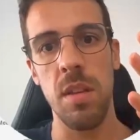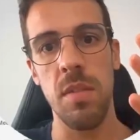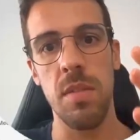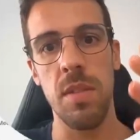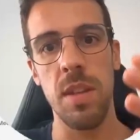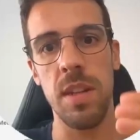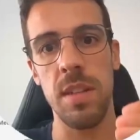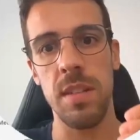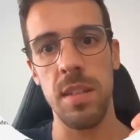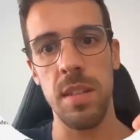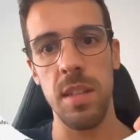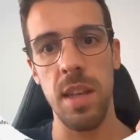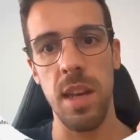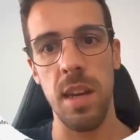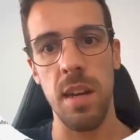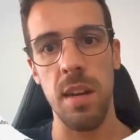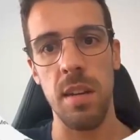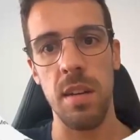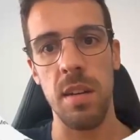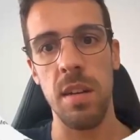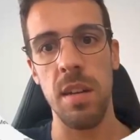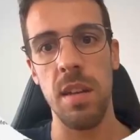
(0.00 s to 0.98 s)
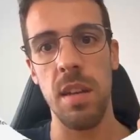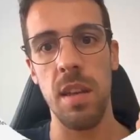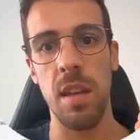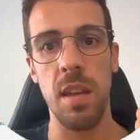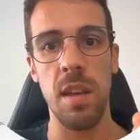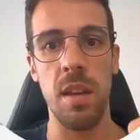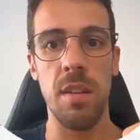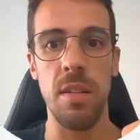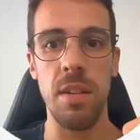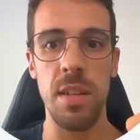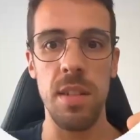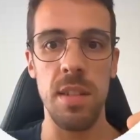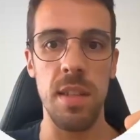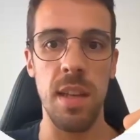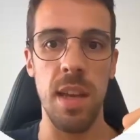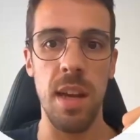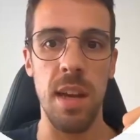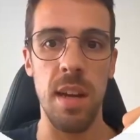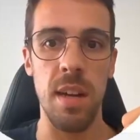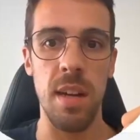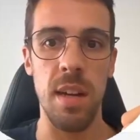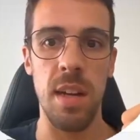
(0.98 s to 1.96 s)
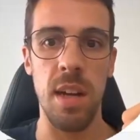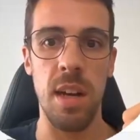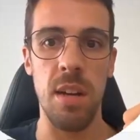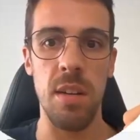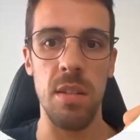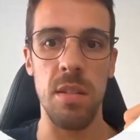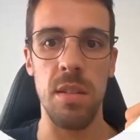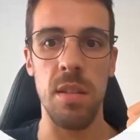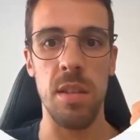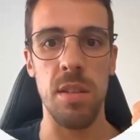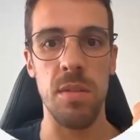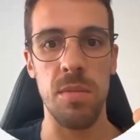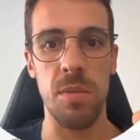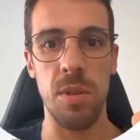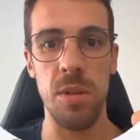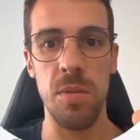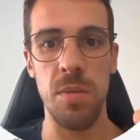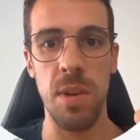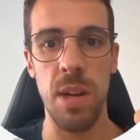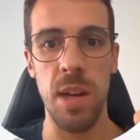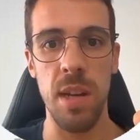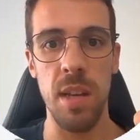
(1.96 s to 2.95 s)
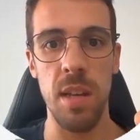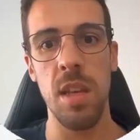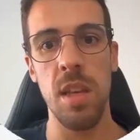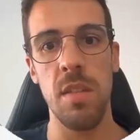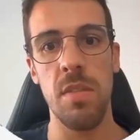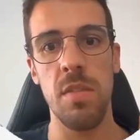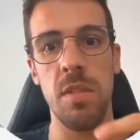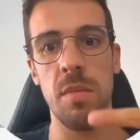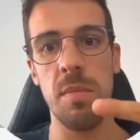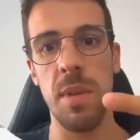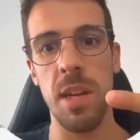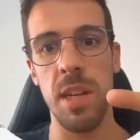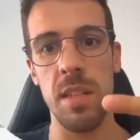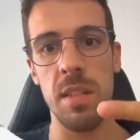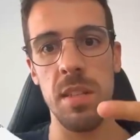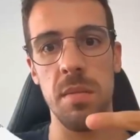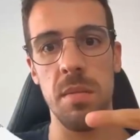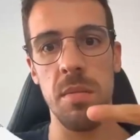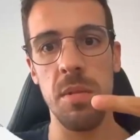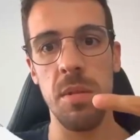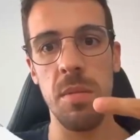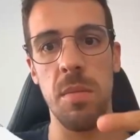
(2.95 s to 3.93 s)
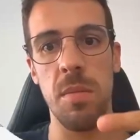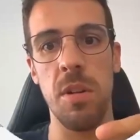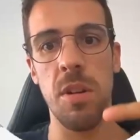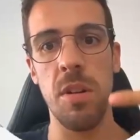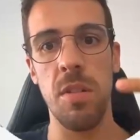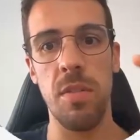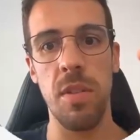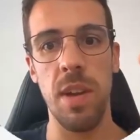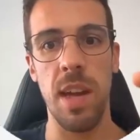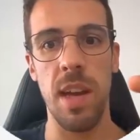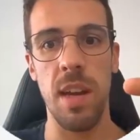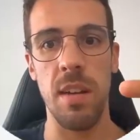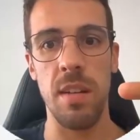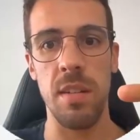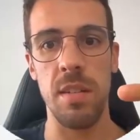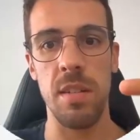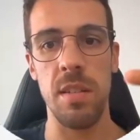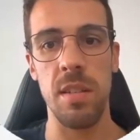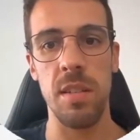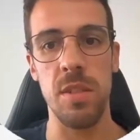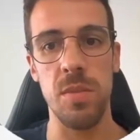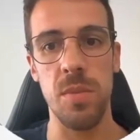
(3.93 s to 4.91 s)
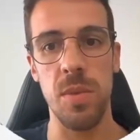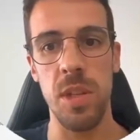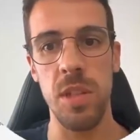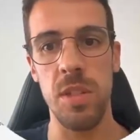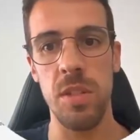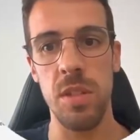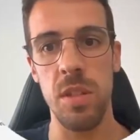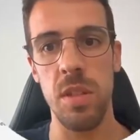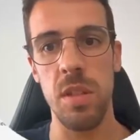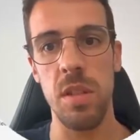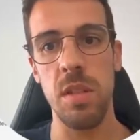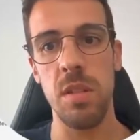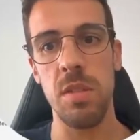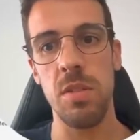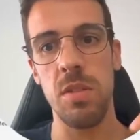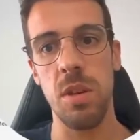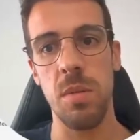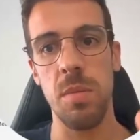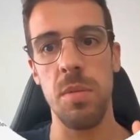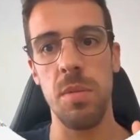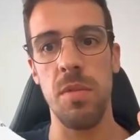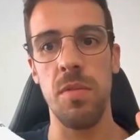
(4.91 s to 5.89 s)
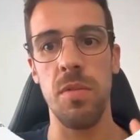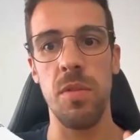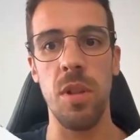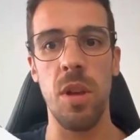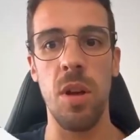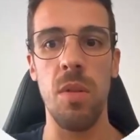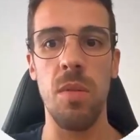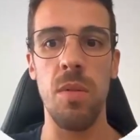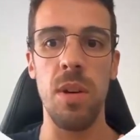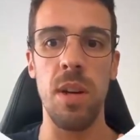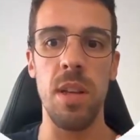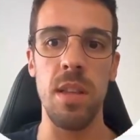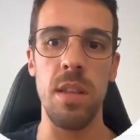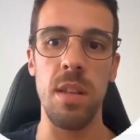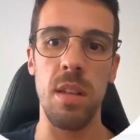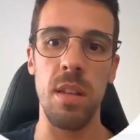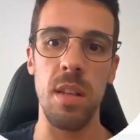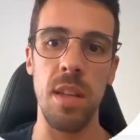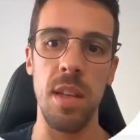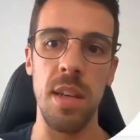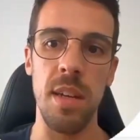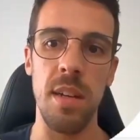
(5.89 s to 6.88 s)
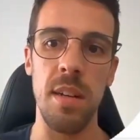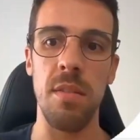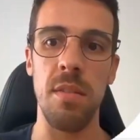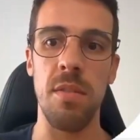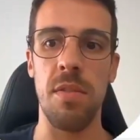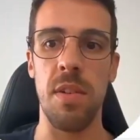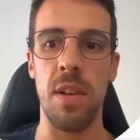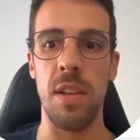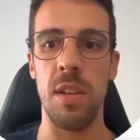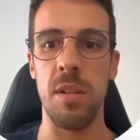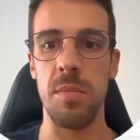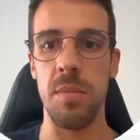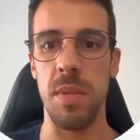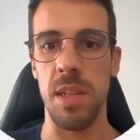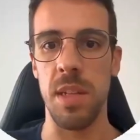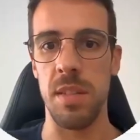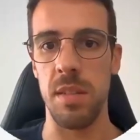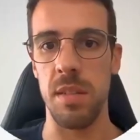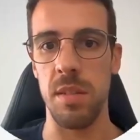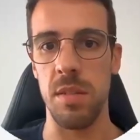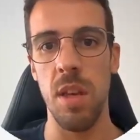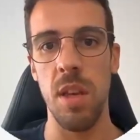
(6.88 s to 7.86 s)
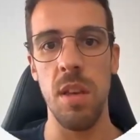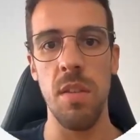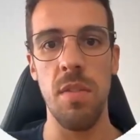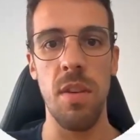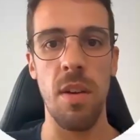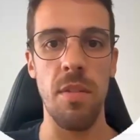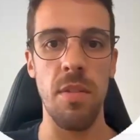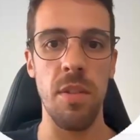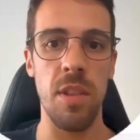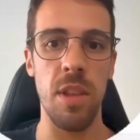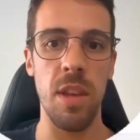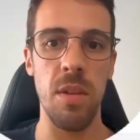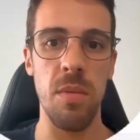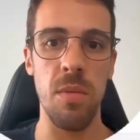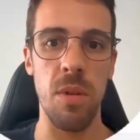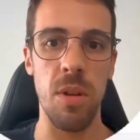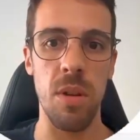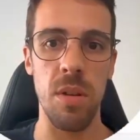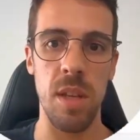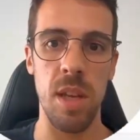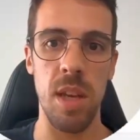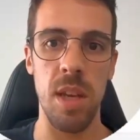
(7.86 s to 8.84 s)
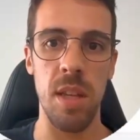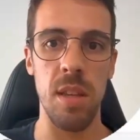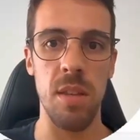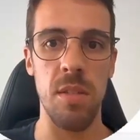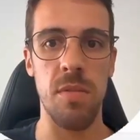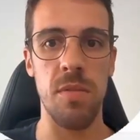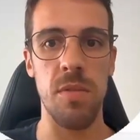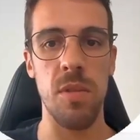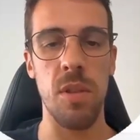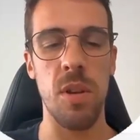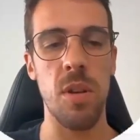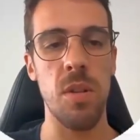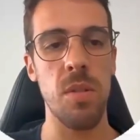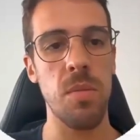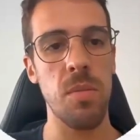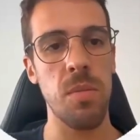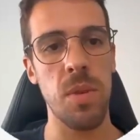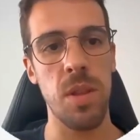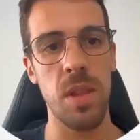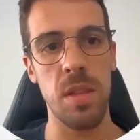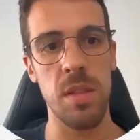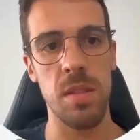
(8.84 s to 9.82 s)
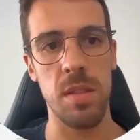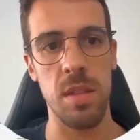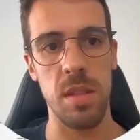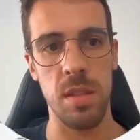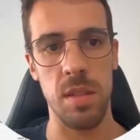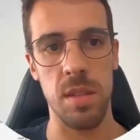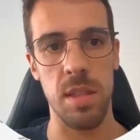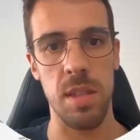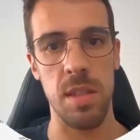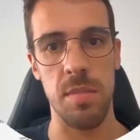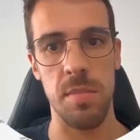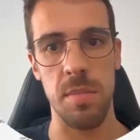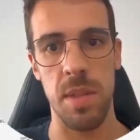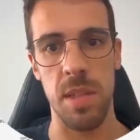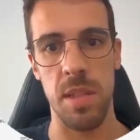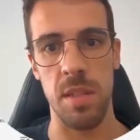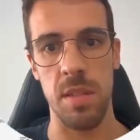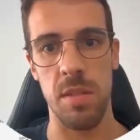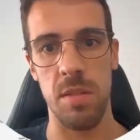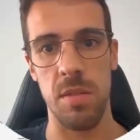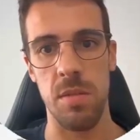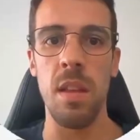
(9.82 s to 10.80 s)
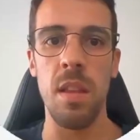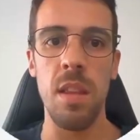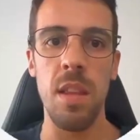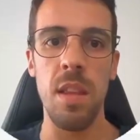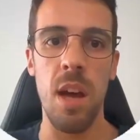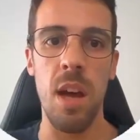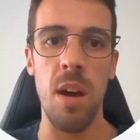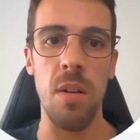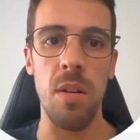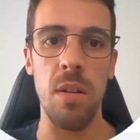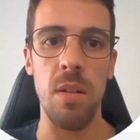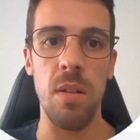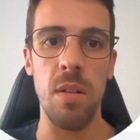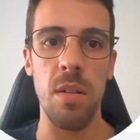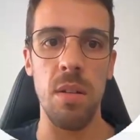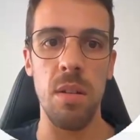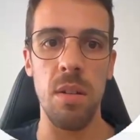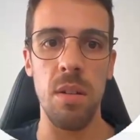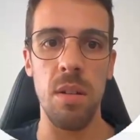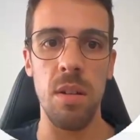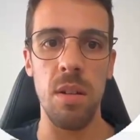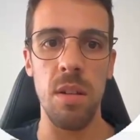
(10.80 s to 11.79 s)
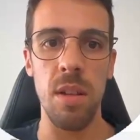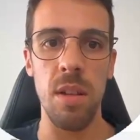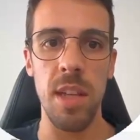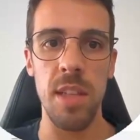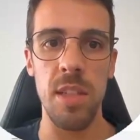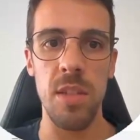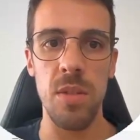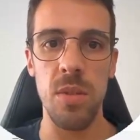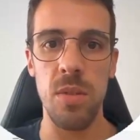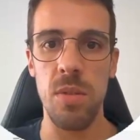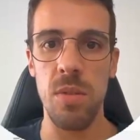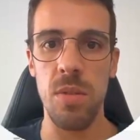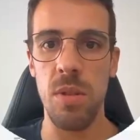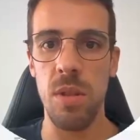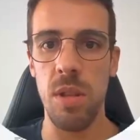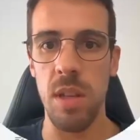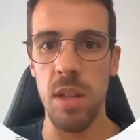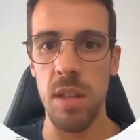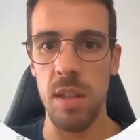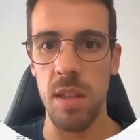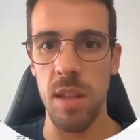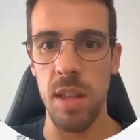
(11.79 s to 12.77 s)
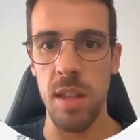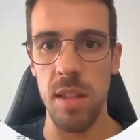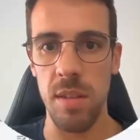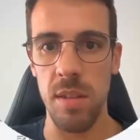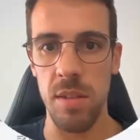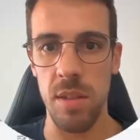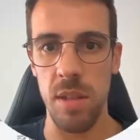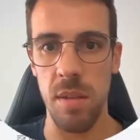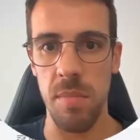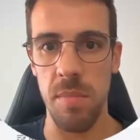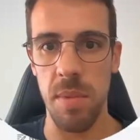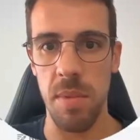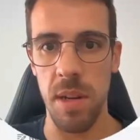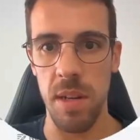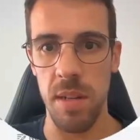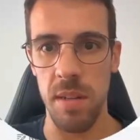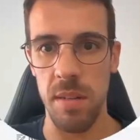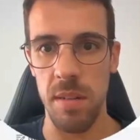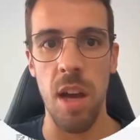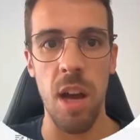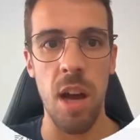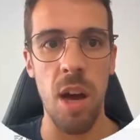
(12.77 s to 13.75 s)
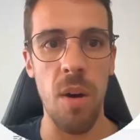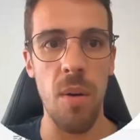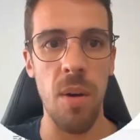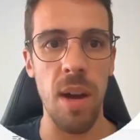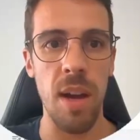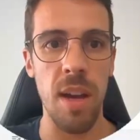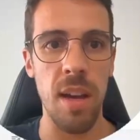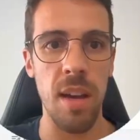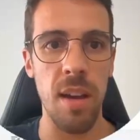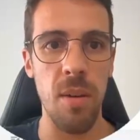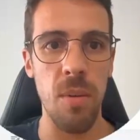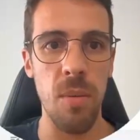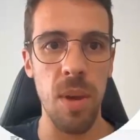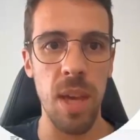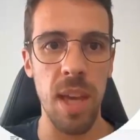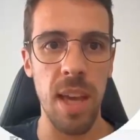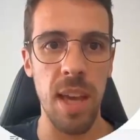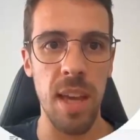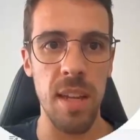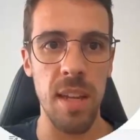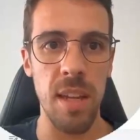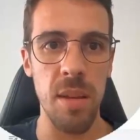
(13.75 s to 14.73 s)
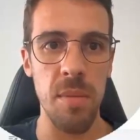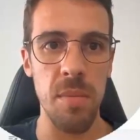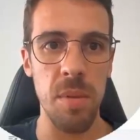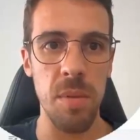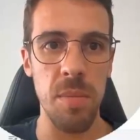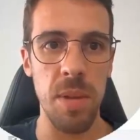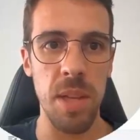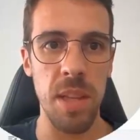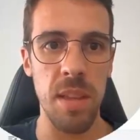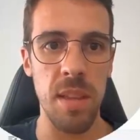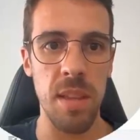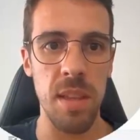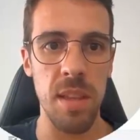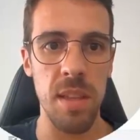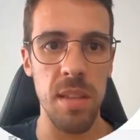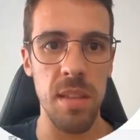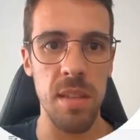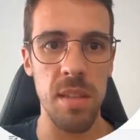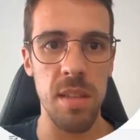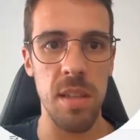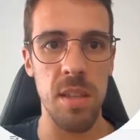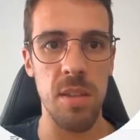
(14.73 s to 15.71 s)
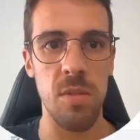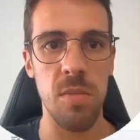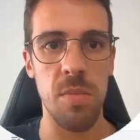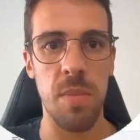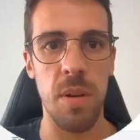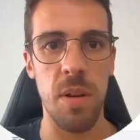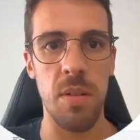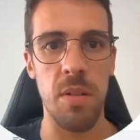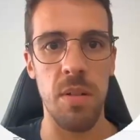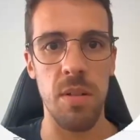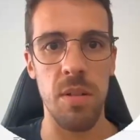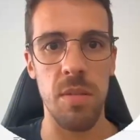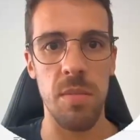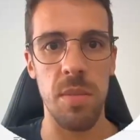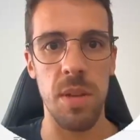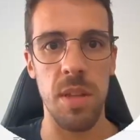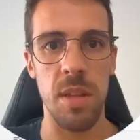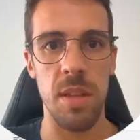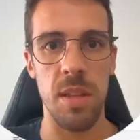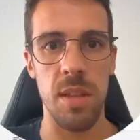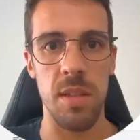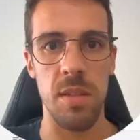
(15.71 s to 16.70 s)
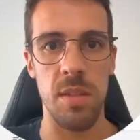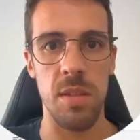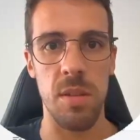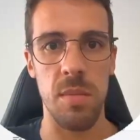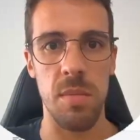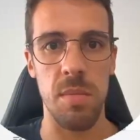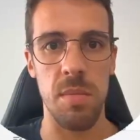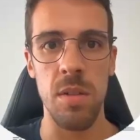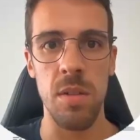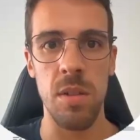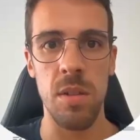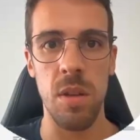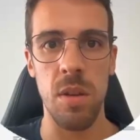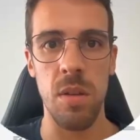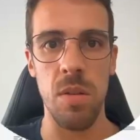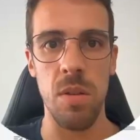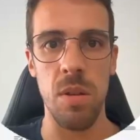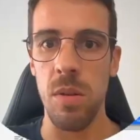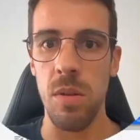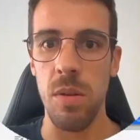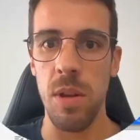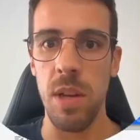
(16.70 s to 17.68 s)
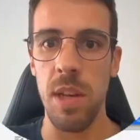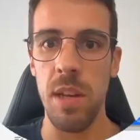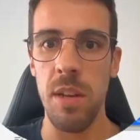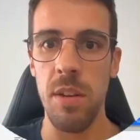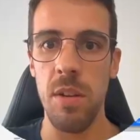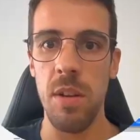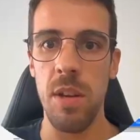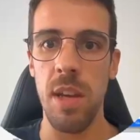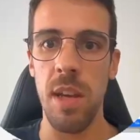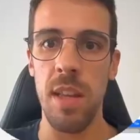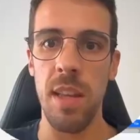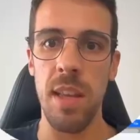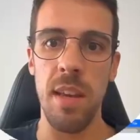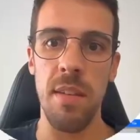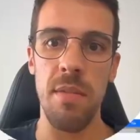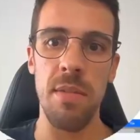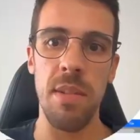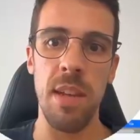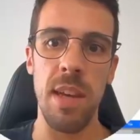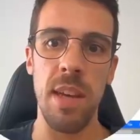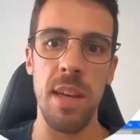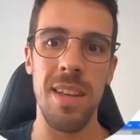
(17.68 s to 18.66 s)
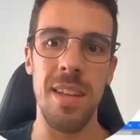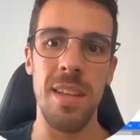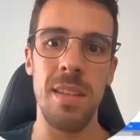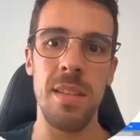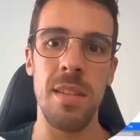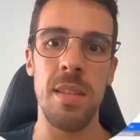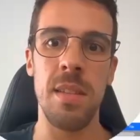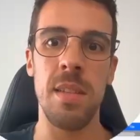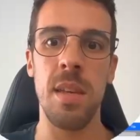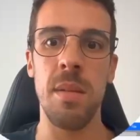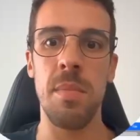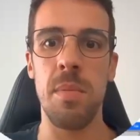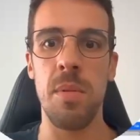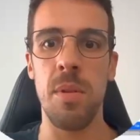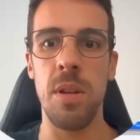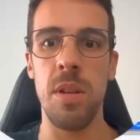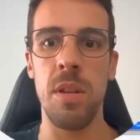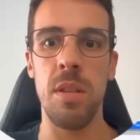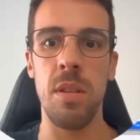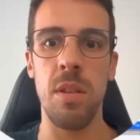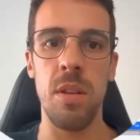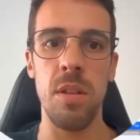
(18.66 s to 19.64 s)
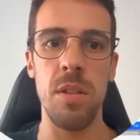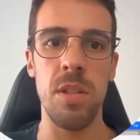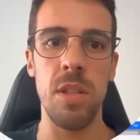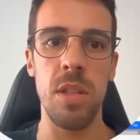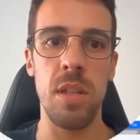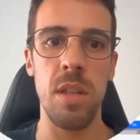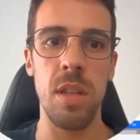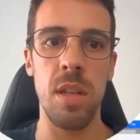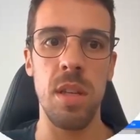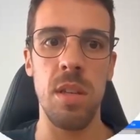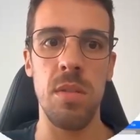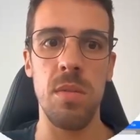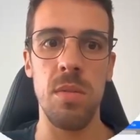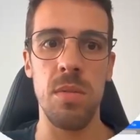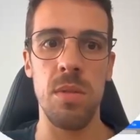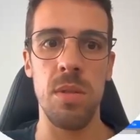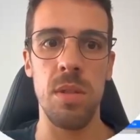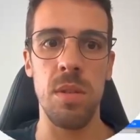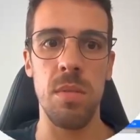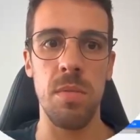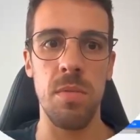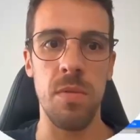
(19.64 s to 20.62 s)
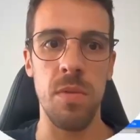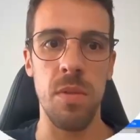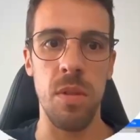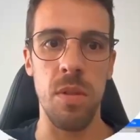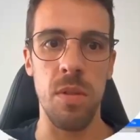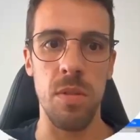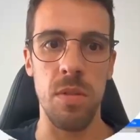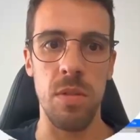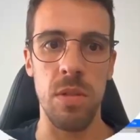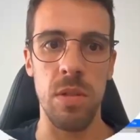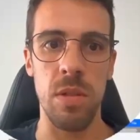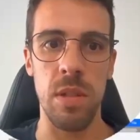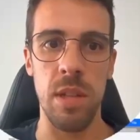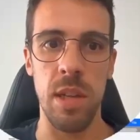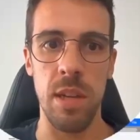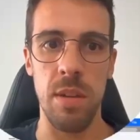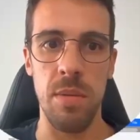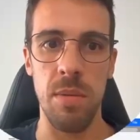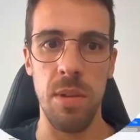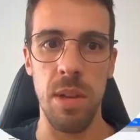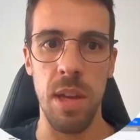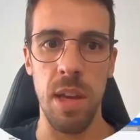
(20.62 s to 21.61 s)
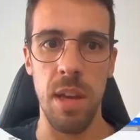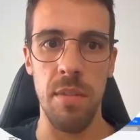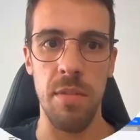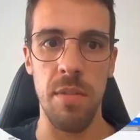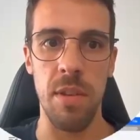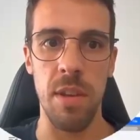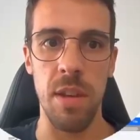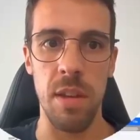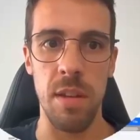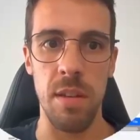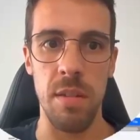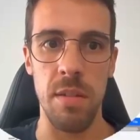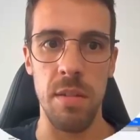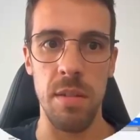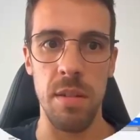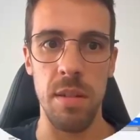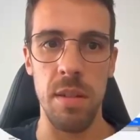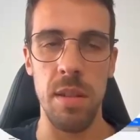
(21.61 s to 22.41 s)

If there's an error, increase the error count and retry. If the maximum number of errors is reached, stop the flow and clear failure message. If everything works, end the flow with a success message. Now, let's look to the interesting parts. How we can implement this into Power Automate Desktop. So here you can have like a separate logic into subflows like we have here.